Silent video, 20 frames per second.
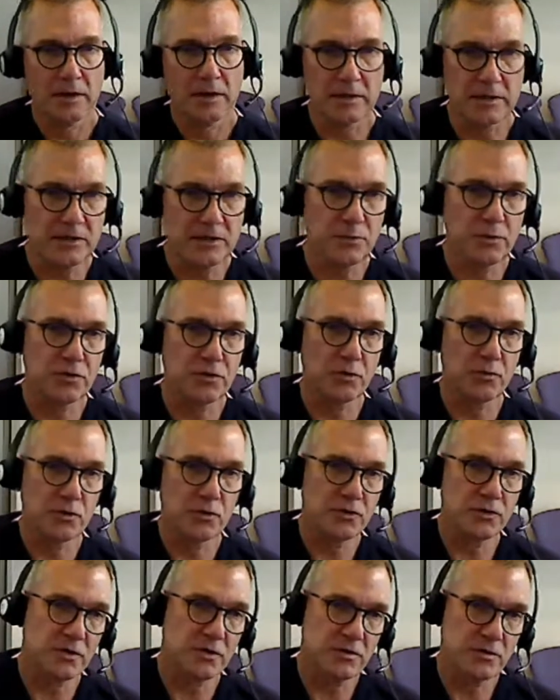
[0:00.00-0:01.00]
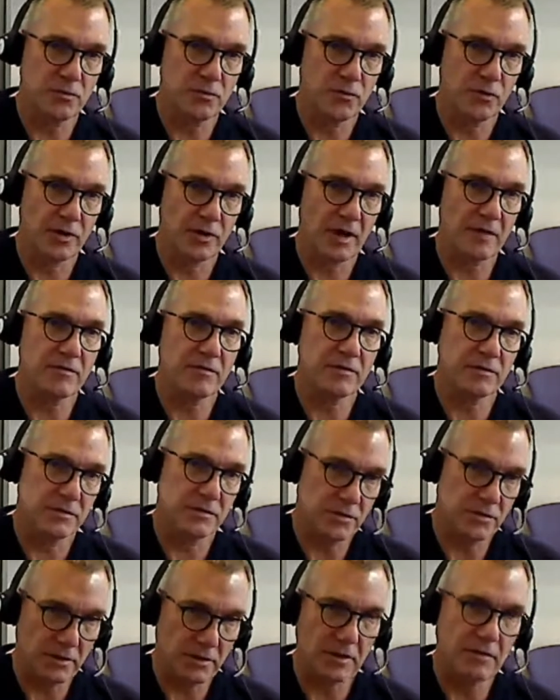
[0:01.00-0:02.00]
at least when your immune system
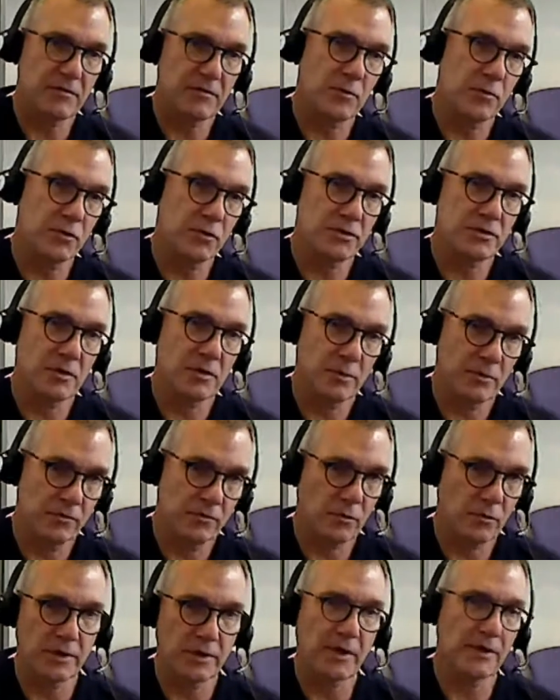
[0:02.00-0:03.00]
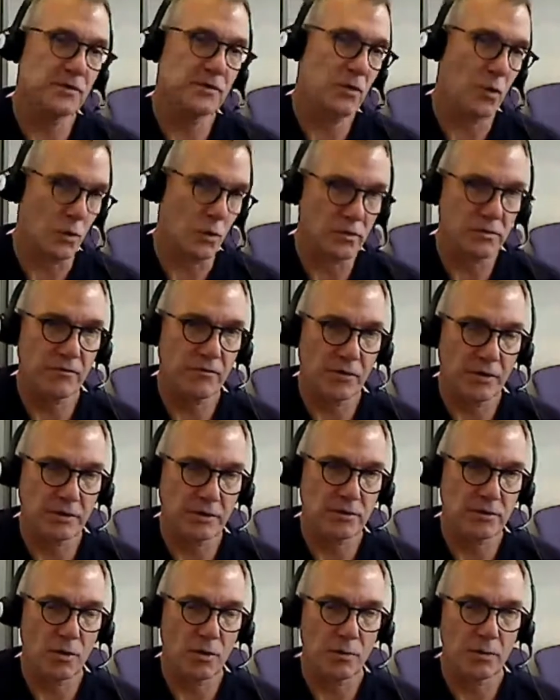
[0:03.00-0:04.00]
recovers, you can give the booster before the next course, for
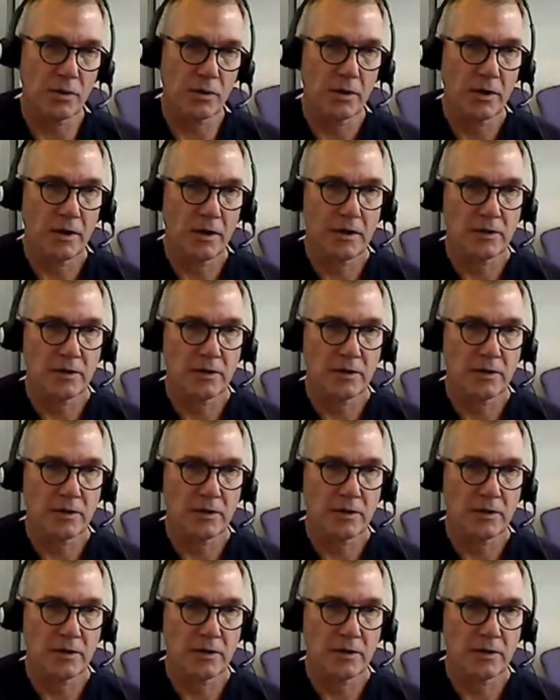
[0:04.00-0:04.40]
example.